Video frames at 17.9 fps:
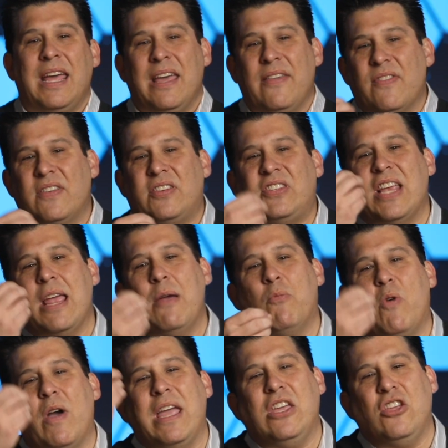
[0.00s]
In the
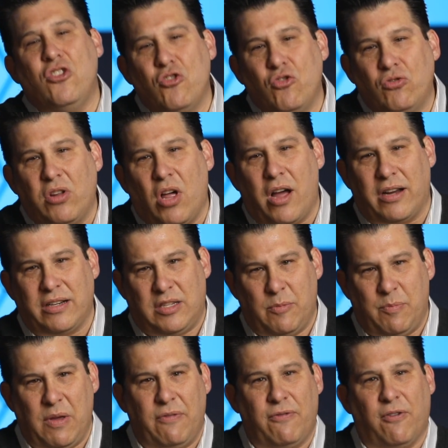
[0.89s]
same way you long
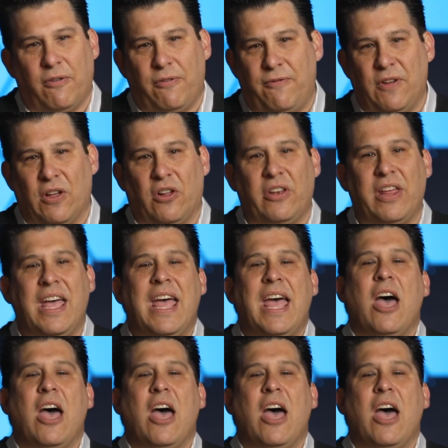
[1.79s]
to be fulfilled,